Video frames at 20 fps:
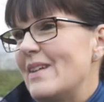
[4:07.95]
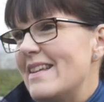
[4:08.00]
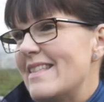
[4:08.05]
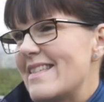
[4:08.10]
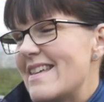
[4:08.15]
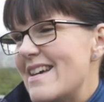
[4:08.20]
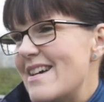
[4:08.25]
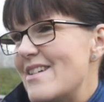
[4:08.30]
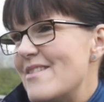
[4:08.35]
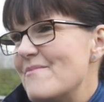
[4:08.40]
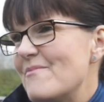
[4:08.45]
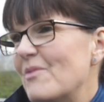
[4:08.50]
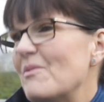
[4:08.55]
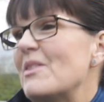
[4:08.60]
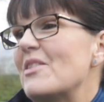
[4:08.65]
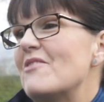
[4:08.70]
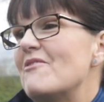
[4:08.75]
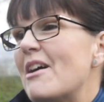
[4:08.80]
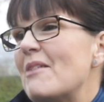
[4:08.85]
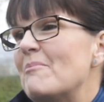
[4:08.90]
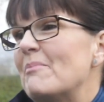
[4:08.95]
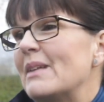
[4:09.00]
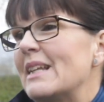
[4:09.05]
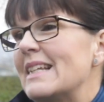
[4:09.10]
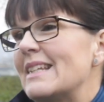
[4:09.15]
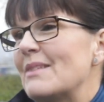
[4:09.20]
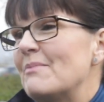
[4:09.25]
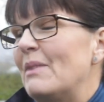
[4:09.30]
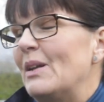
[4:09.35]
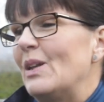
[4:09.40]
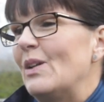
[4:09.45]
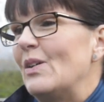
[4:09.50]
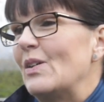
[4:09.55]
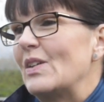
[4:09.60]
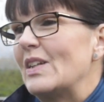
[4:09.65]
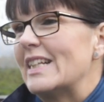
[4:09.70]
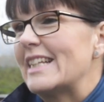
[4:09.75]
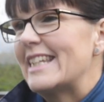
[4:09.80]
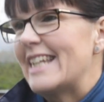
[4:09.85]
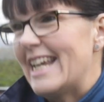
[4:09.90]
with um, with the Ramblers and my
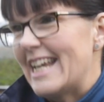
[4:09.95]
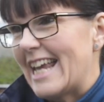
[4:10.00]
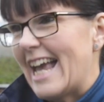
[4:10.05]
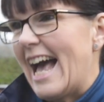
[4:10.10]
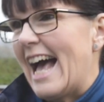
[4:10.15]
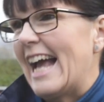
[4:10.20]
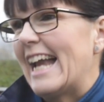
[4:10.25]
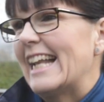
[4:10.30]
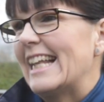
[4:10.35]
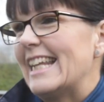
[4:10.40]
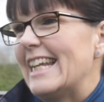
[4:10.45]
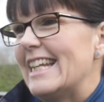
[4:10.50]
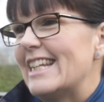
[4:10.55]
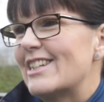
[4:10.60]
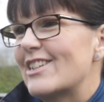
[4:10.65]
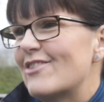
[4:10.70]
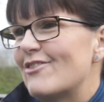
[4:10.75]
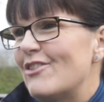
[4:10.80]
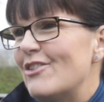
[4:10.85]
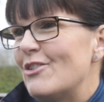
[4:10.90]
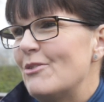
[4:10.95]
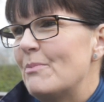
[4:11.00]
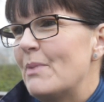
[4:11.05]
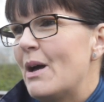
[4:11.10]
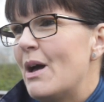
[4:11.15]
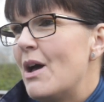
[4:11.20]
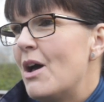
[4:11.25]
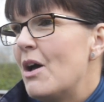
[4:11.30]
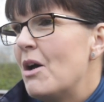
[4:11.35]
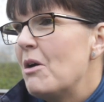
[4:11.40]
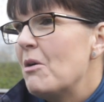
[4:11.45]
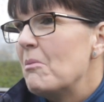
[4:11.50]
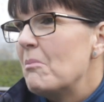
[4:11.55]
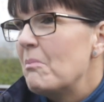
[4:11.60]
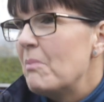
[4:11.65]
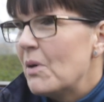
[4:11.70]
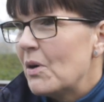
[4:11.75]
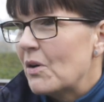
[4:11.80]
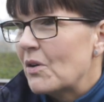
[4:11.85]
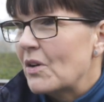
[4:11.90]
local take height Leeds group
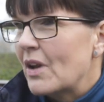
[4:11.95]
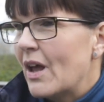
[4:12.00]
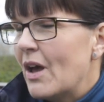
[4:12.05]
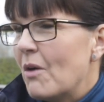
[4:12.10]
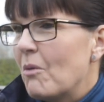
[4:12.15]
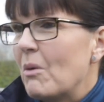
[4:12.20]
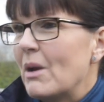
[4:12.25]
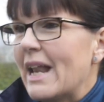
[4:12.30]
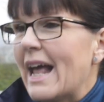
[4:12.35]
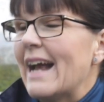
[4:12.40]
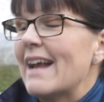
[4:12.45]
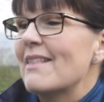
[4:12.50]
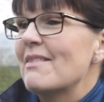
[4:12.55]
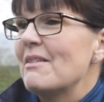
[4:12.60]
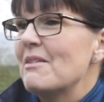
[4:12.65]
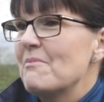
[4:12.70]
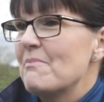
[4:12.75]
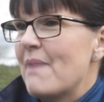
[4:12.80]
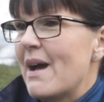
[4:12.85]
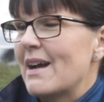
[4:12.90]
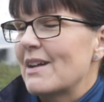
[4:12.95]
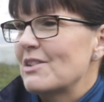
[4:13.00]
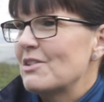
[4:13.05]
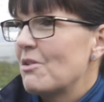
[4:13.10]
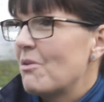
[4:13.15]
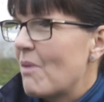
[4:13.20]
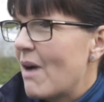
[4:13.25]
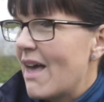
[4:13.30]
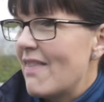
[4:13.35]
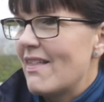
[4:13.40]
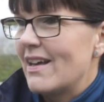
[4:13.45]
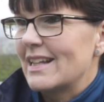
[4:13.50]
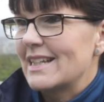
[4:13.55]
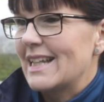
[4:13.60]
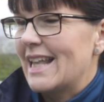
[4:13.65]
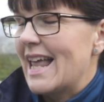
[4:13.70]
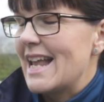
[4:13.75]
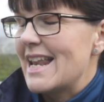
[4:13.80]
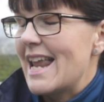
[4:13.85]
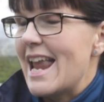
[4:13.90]
but when I think back to where
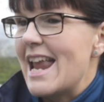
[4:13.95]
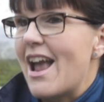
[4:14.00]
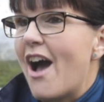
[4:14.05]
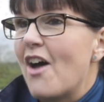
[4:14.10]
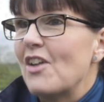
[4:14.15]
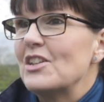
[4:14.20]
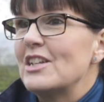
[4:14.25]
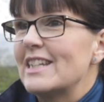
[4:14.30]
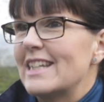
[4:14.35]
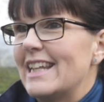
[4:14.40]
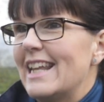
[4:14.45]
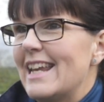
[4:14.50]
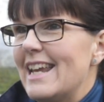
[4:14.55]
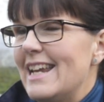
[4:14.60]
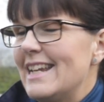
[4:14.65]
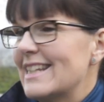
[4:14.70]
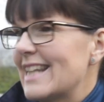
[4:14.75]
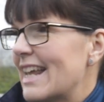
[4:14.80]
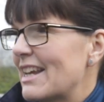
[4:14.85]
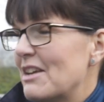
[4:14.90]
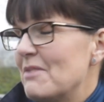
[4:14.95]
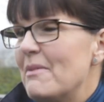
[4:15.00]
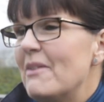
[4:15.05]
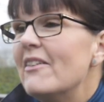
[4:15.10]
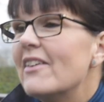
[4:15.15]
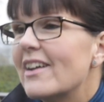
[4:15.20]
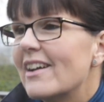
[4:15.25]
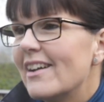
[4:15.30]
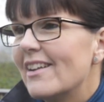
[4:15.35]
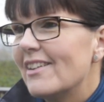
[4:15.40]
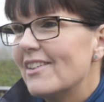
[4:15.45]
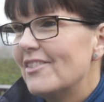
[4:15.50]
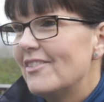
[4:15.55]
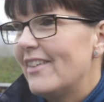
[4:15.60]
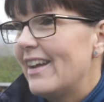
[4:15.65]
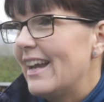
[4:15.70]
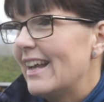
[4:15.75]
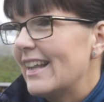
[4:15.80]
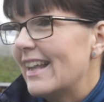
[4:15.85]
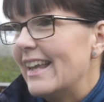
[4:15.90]
that's led, it honestly, it's like a miracle,
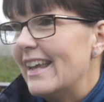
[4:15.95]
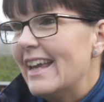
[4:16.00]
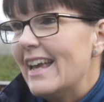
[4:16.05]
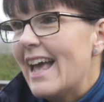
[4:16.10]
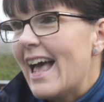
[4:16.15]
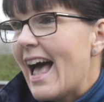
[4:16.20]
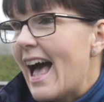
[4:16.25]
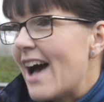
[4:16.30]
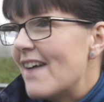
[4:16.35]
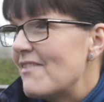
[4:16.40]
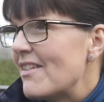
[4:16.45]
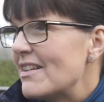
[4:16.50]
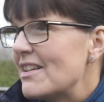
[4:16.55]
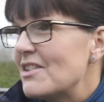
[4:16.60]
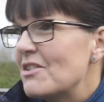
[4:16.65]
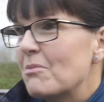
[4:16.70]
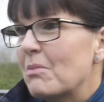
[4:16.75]
really. I've ended